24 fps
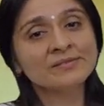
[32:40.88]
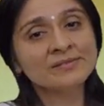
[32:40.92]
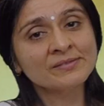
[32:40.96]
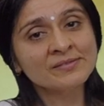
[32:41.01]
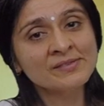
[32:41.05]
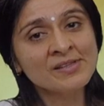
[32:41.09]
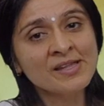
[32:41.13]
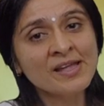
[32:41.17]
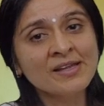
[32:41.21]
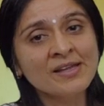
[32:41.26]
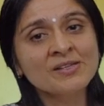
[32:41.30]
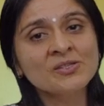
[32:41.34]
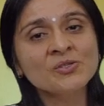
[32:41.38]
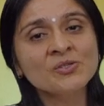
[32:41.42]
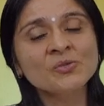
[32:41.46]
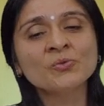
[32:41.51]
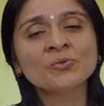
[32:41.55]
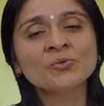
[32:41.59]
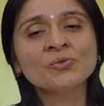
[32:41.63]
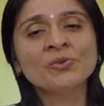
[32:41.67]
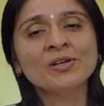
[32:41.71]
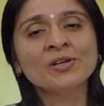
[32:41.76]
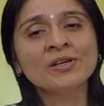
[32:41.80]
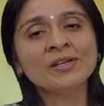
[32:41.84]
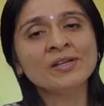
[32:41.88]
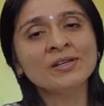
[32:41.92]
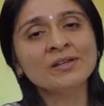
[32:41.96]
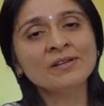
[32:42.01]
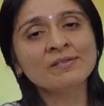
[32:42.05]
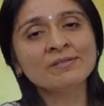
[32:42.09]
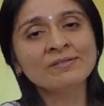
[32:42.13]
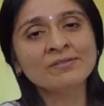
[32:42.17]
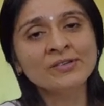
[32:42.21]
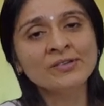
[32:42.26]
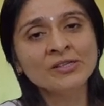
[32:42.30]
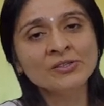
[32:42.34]
Then
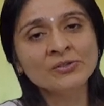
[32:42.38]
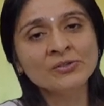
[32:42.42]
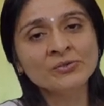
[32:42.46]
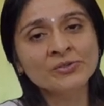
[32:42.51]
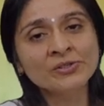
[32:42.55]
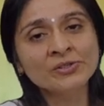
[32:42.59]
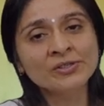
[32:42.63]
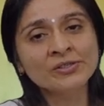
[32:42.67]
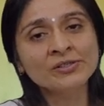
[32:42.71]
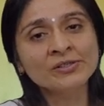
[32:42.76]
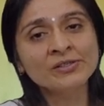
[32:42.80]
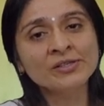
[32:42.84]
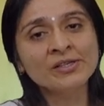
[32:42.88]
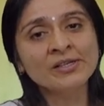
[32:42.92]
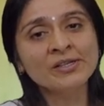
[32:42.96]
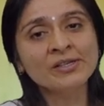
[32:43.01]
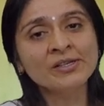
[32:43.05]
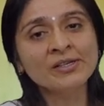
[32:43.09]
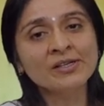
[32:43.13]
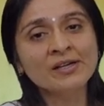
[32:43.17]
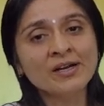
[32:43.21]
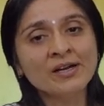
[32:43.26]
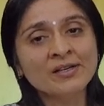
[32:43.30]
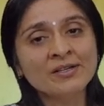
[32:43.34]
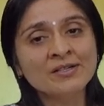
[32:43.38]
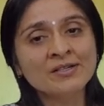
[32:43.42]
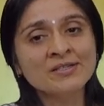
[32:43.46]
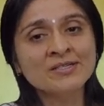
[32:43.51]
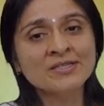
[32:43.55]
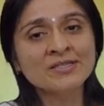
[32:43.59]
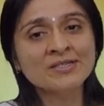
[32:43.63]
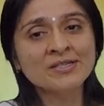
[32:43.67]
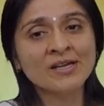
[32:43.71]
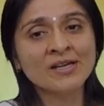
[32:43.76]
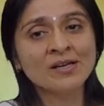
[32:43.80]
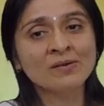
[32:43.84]
only will you really
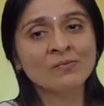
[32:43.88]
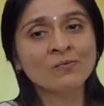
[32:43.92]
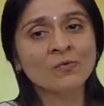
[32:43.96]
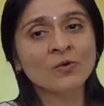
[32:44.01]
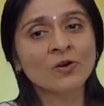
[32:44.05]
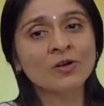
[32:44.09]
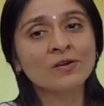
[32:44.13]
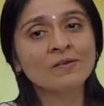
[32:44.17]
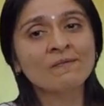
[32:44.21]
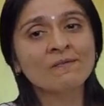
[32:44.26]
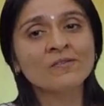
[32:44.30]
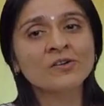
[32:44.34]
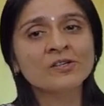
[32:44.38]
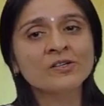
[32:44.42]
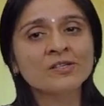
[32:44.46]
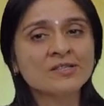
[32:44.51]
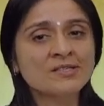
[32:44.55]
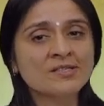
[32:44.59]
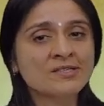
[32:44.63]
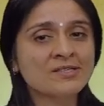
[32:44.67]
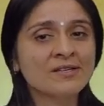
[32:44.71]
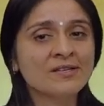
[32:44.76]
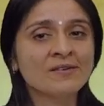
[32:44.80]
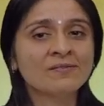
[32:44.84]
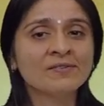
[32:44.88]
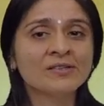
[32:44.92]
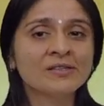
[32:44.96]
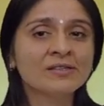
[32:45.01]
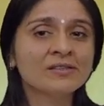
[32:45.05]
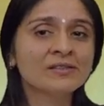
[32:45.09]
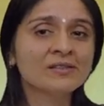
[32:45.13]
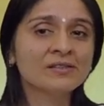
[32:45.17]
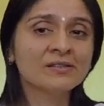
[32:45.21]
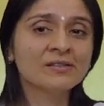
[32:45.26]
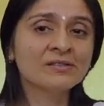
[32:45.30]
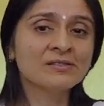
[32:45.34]
understand what verse
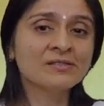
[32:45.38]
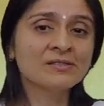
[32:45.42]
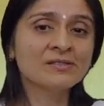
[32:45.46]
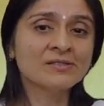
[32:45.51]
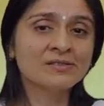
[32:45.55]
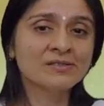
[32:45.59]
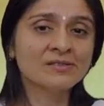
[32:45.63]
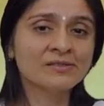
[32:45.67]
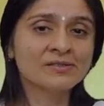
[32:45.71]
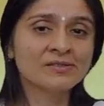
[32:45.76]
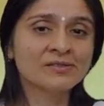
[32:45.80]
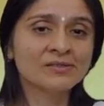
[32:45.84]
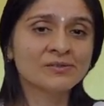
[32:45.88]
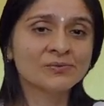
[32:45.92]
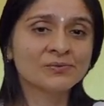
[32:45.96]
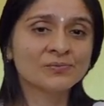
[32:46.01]
7 is.